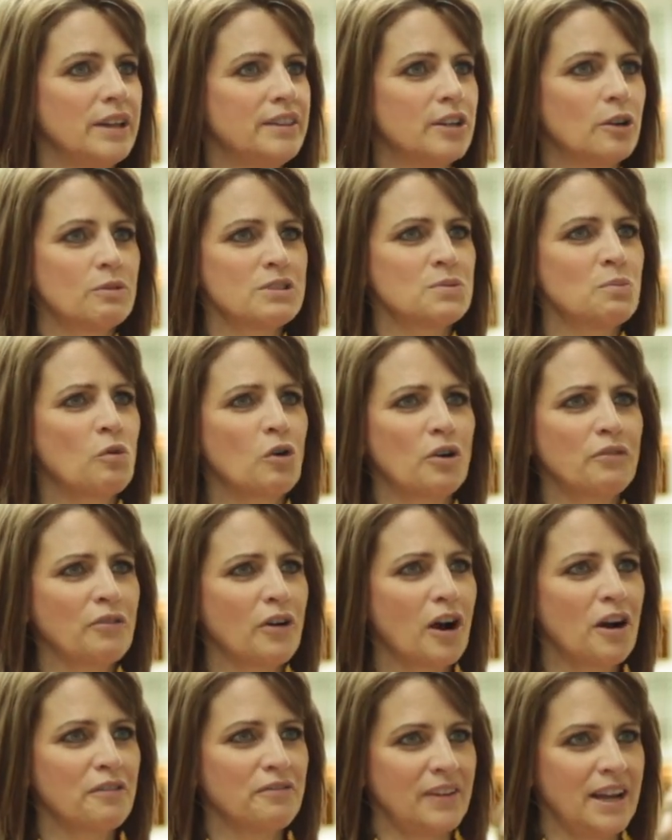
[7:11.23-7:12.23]
that there was more
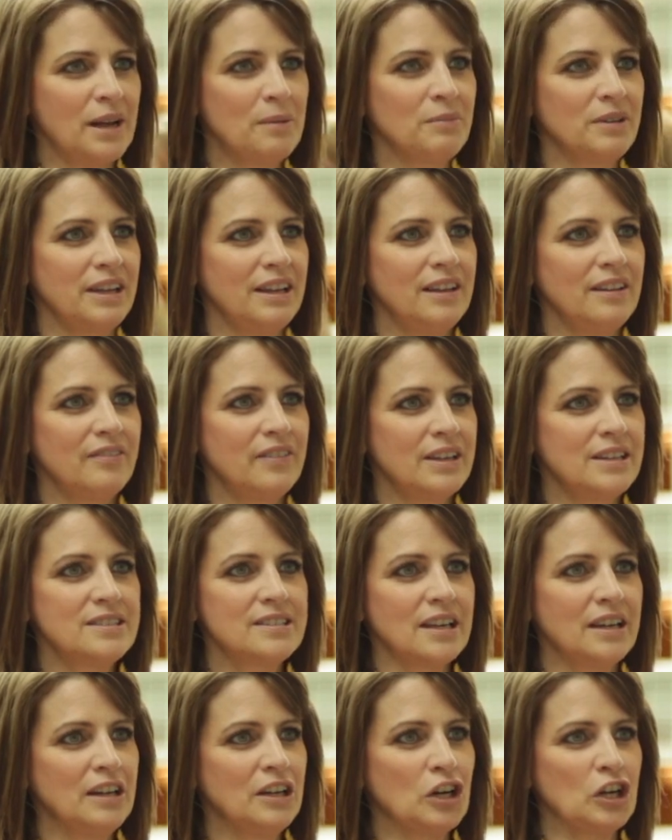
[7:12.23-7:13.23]
for our family than
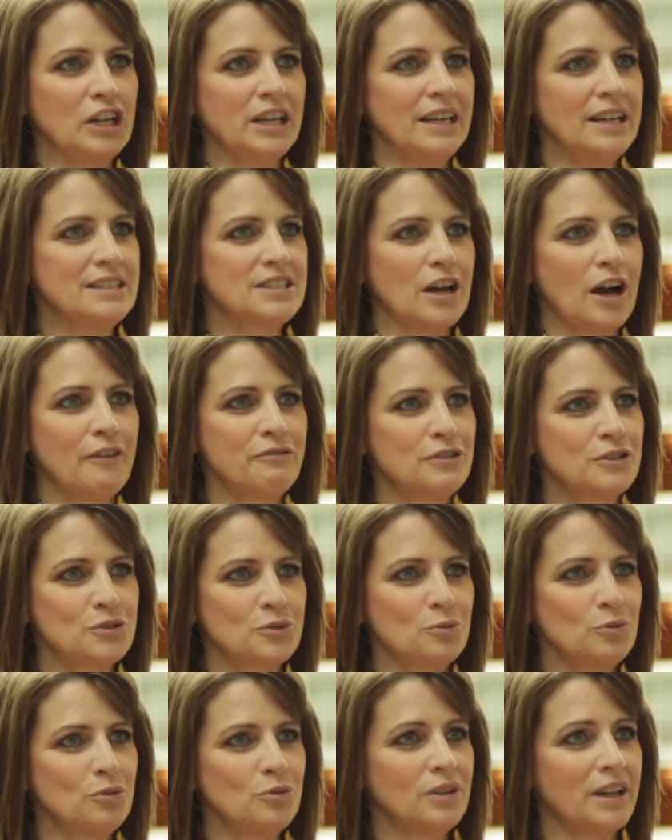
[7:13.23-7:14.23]
sending our kids off to
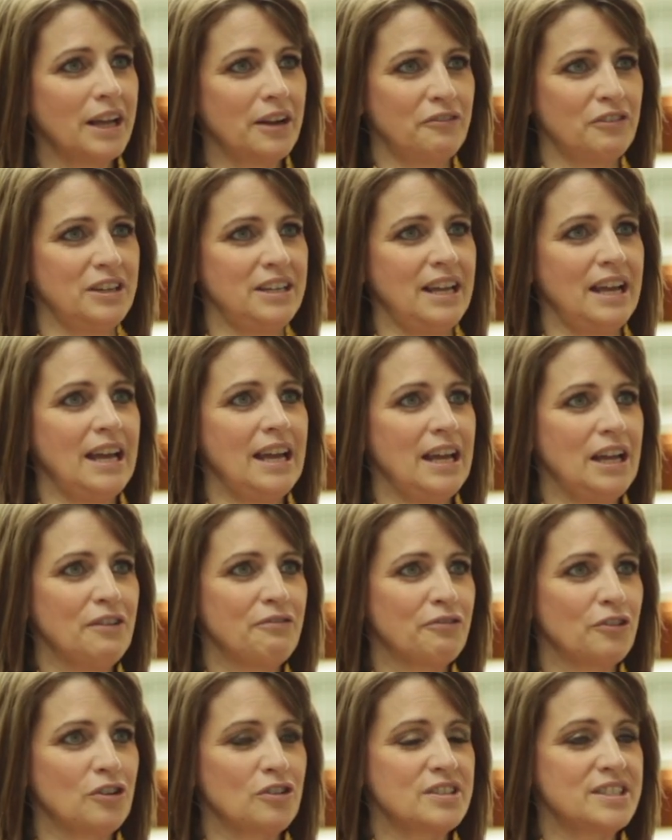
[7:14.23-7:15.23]
school every day
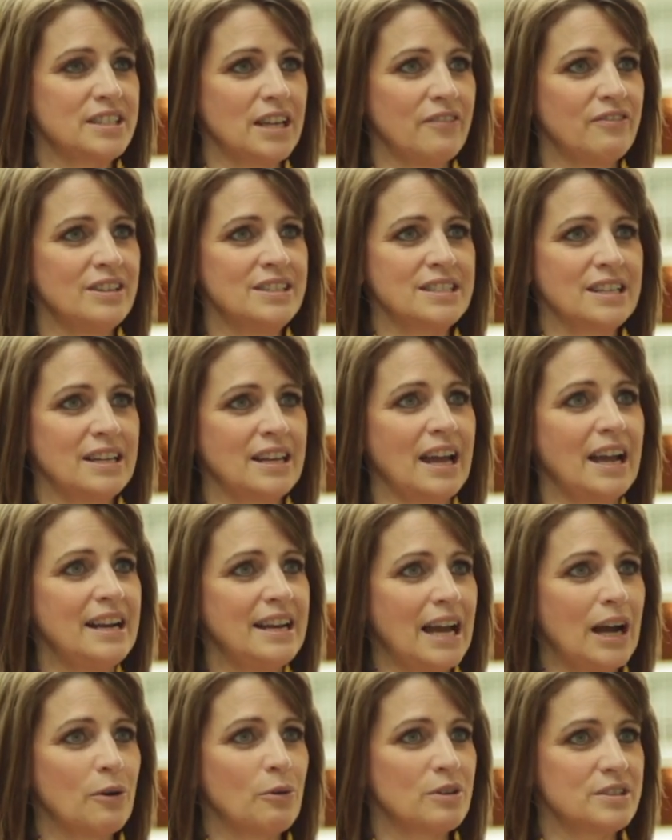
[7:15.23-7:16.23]
for seven to
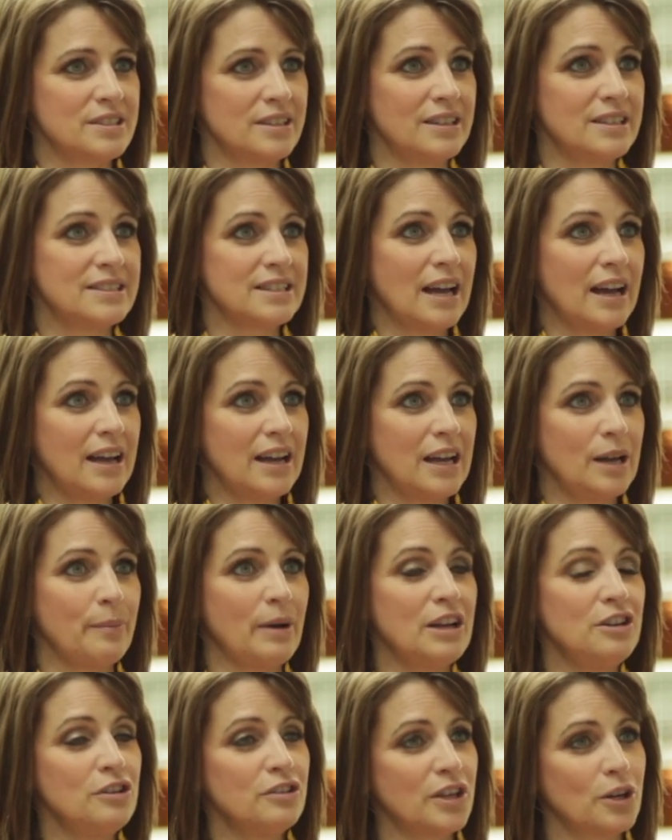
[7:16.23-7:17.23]
nine hours at a
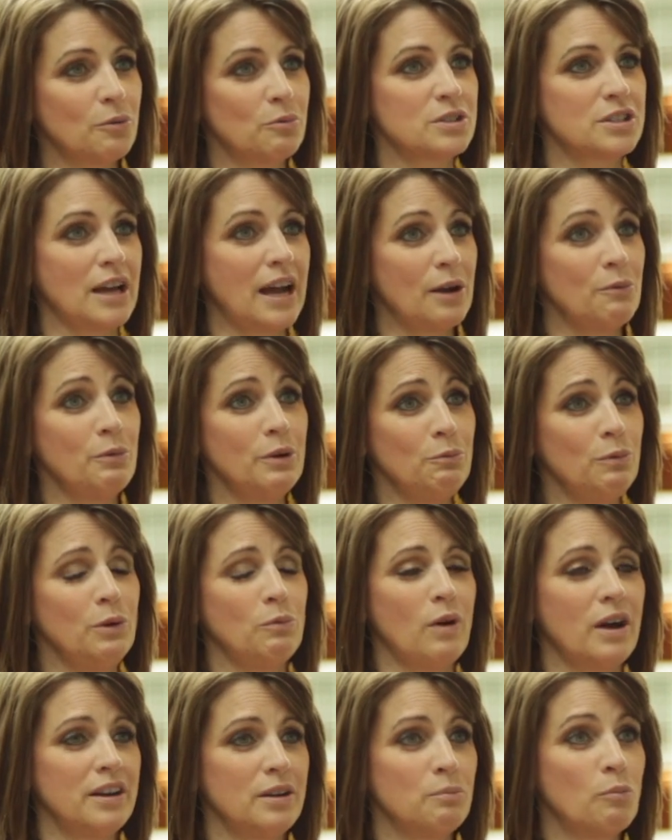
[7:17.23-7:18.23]
time. I knew there was, I, we
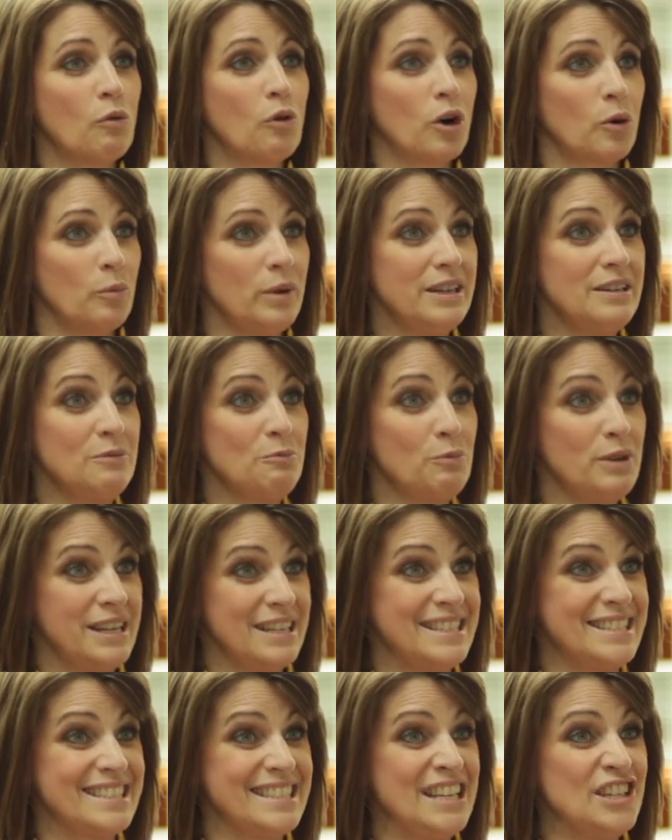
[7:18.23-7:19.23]
wanted more. We, we
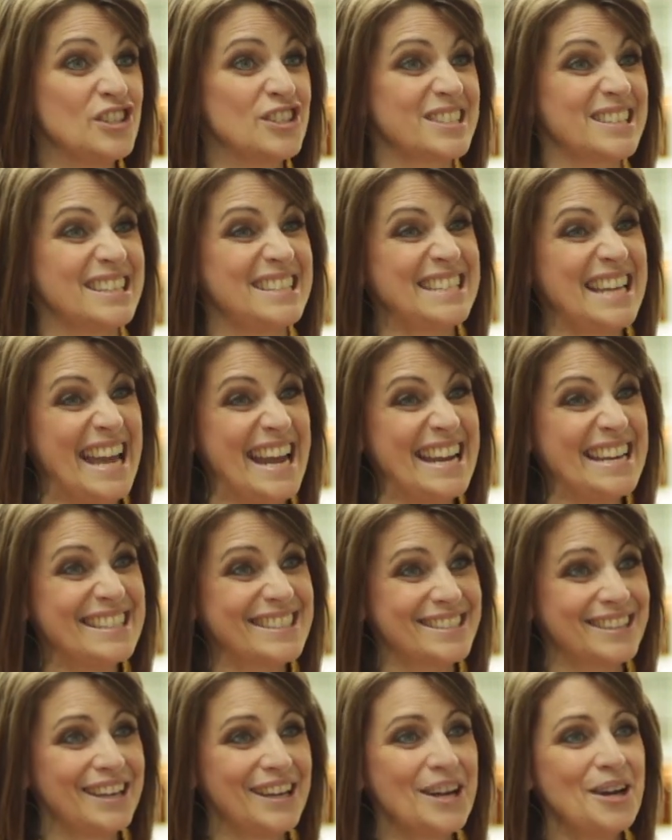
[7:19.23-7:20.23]
had seen just a
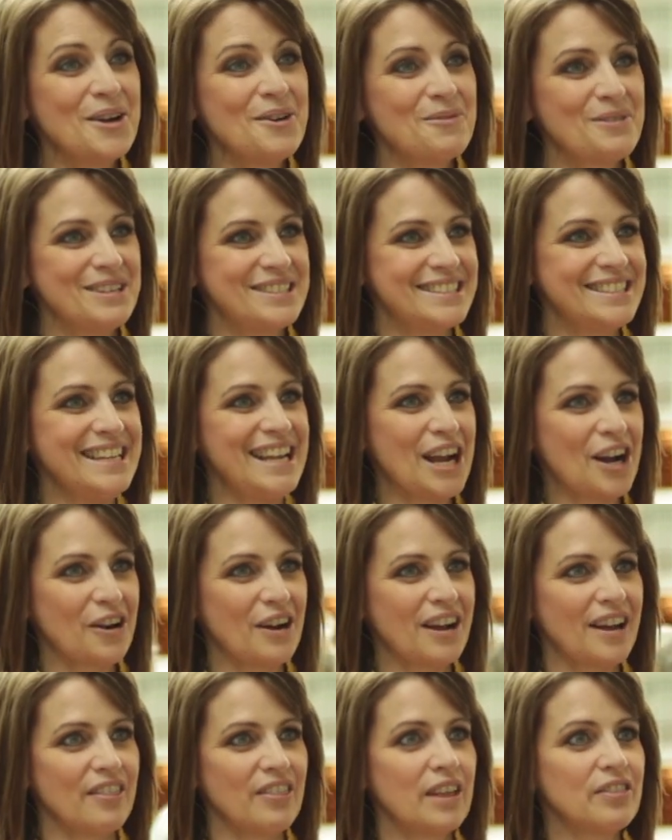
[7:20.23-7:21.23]
taste with
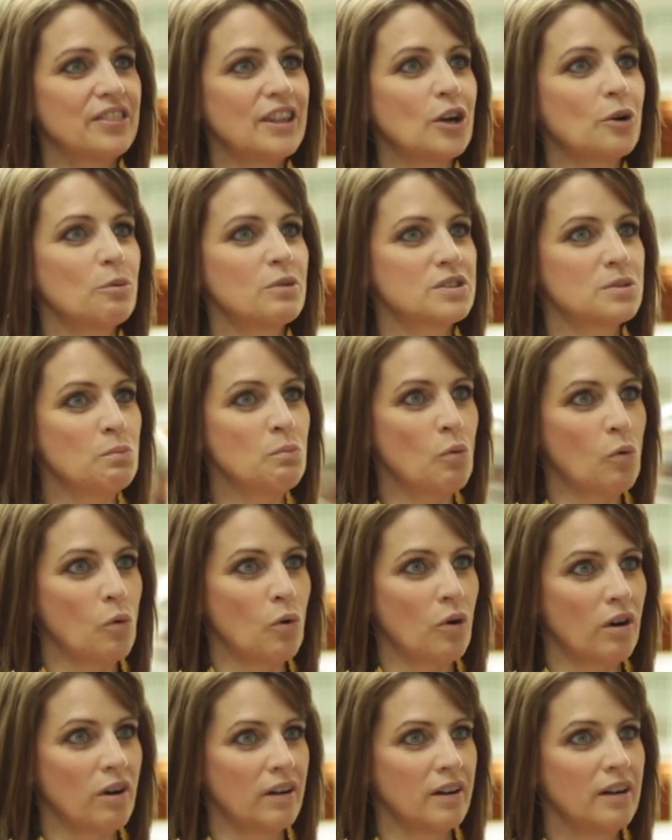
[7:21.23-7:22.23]
Sierra that there was
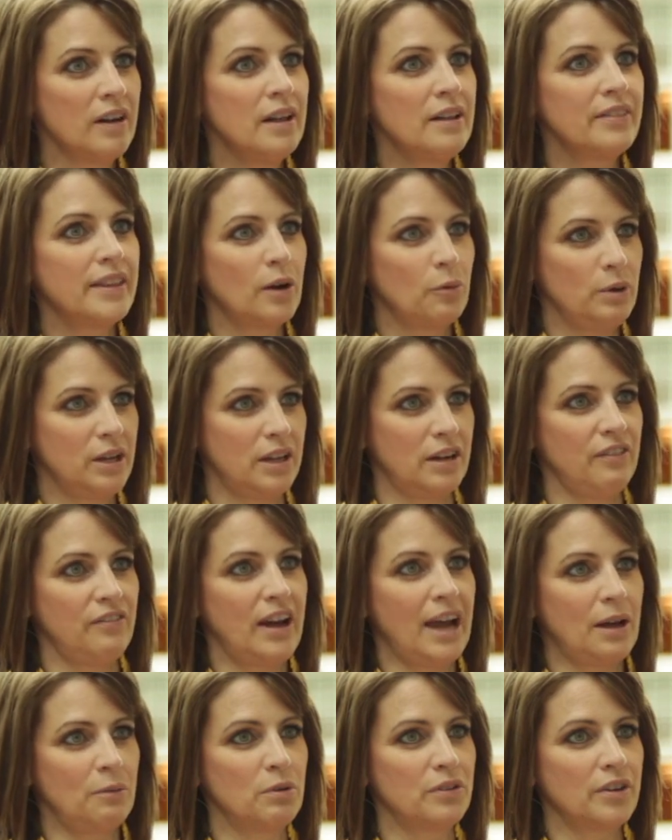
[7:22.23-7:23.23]
more that we could have
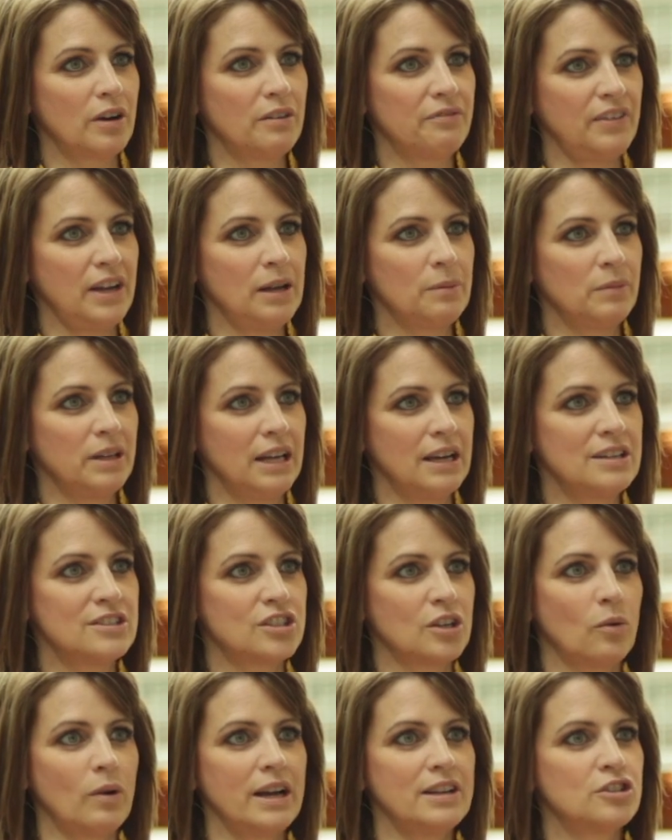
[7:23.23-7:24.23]
had with our family. And
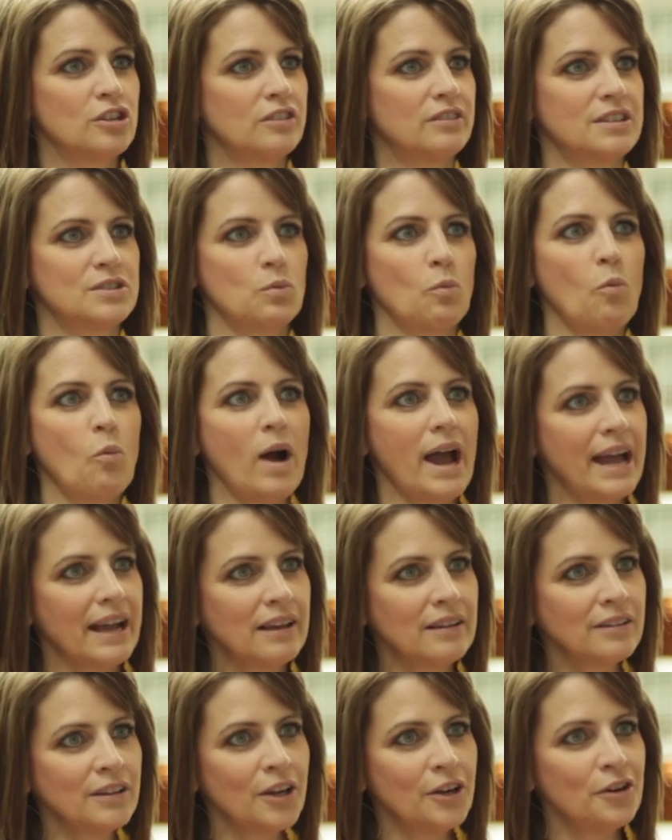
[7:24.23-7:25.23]
so I took this
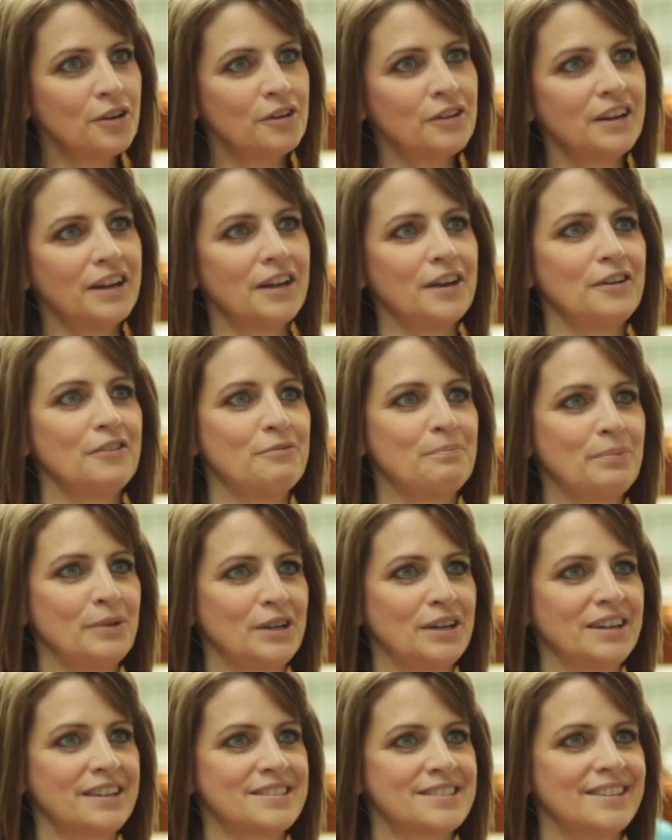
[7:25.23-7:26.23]
wagon load of
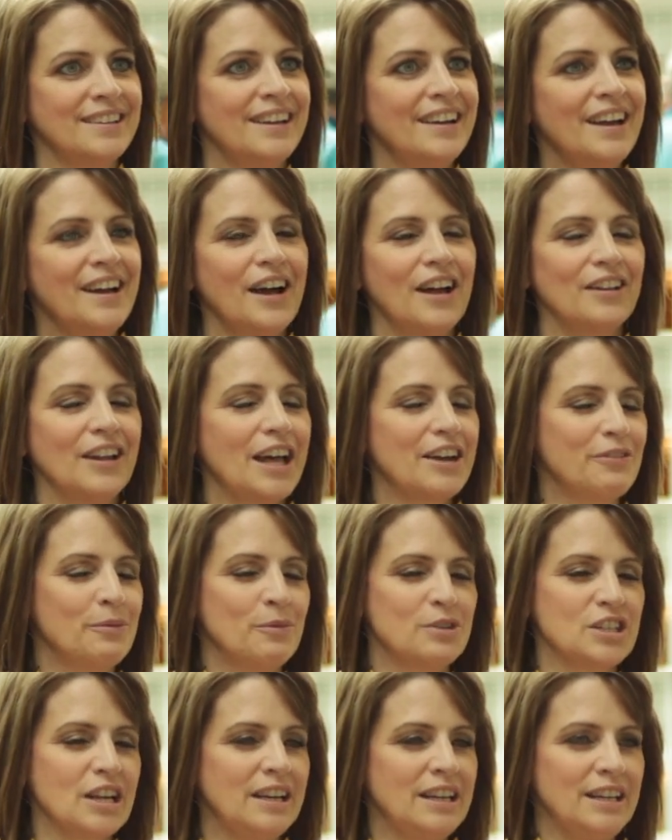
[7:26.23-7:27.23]
books, a lot of
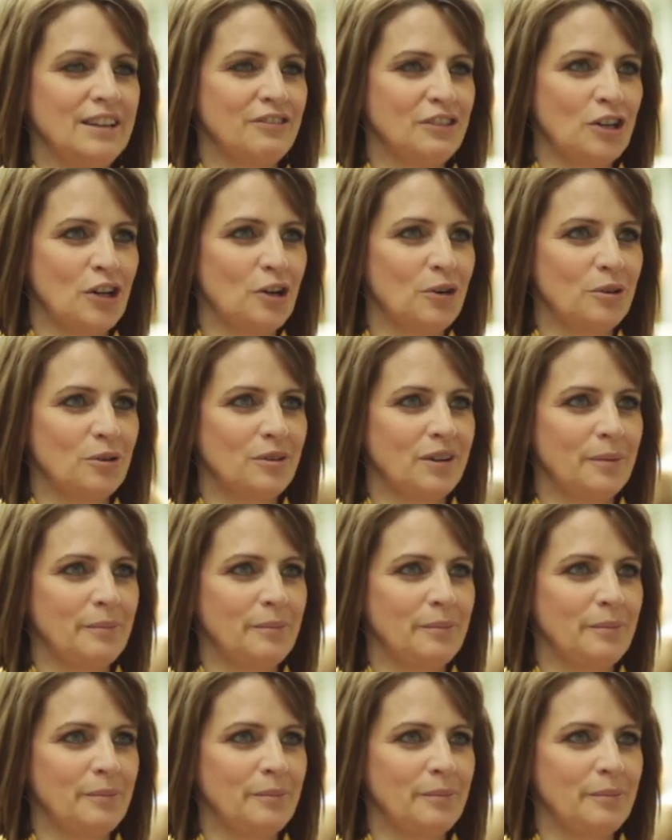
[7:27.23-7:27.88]
them which I didn't even know.